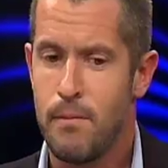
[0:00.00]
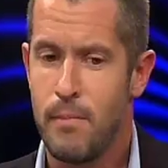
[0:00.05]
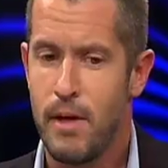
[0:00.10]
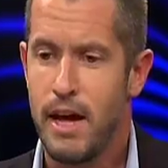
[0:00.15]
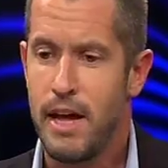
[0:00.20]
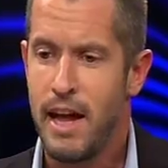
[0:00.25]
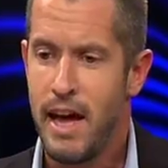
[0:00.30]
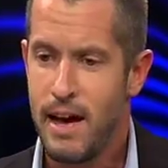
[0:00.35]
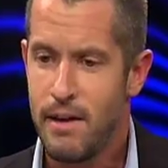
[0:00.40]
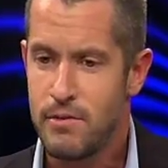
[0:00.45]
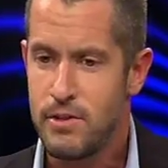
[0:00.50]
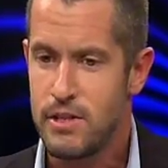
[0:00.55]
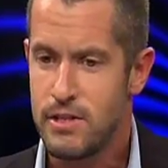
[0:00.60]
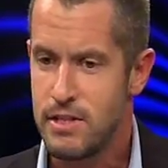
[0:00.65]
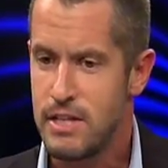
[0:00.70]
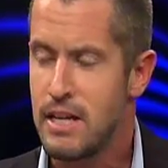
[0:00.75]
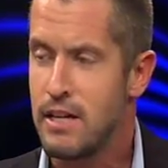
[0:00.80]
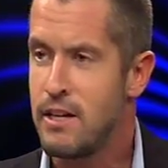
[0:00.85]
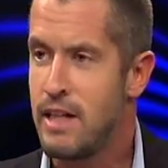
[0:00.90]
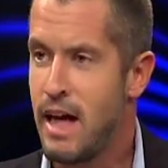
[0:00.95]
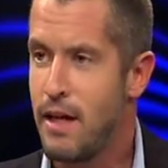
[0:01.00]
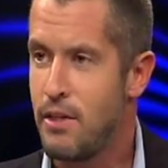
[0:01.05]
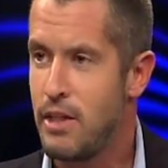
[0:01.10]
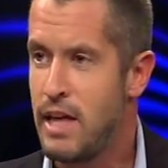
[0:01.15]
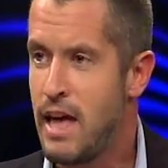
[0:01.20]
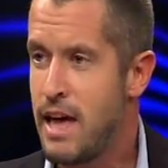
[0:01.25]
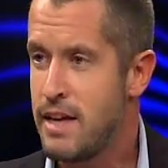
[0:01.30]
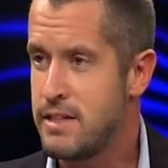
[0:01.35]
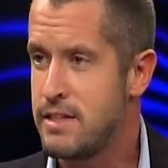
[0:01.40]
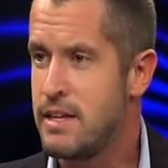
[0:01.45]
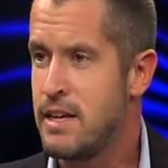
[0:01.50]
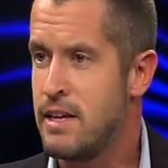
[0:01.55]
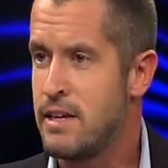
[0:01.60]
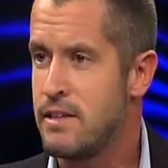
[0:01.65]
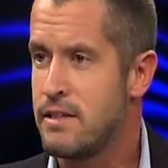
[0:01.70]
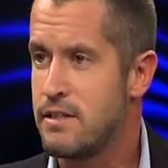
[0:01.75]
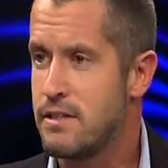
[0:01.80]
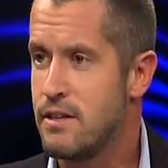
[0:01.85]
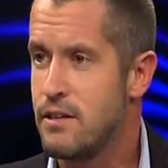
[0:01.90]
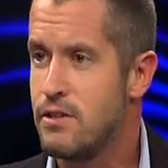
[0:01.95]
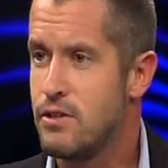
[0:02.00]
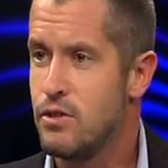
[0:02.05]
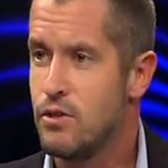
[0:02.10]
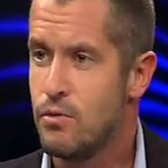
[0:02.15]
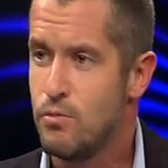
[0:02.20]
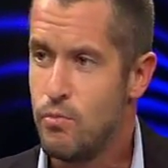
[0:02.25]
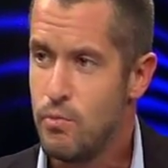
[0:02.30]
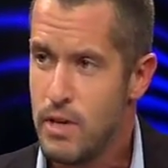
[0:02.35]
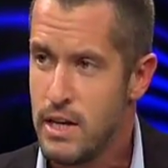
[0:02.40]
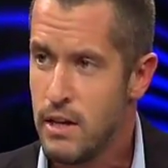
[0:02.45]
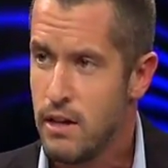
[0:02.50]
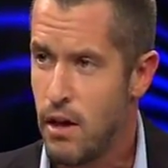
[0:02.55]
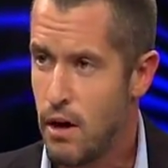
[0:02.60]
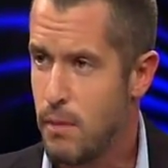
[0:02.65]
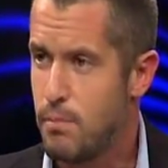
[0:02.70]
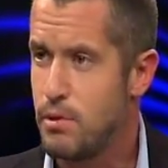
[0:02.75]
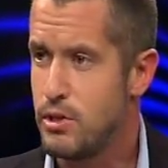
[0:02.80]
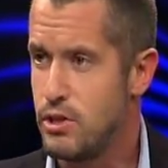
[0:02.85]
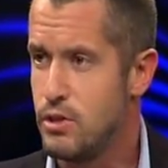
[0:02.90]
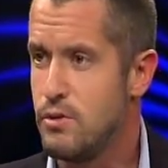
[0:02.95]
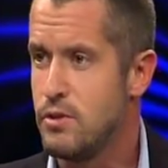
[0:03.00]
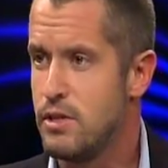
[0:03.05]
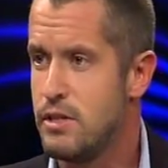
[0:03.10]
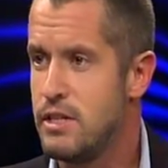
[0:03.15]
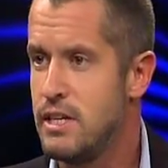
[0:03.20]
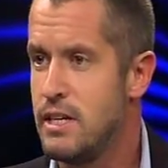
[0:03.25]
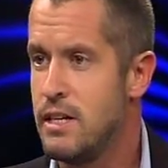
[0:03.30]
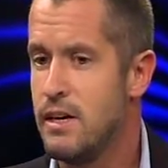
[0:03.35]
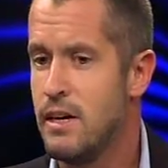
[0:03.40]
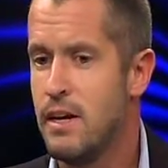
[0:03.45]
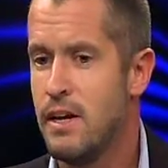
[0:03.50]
I'd have to single out the essays as your real opportunity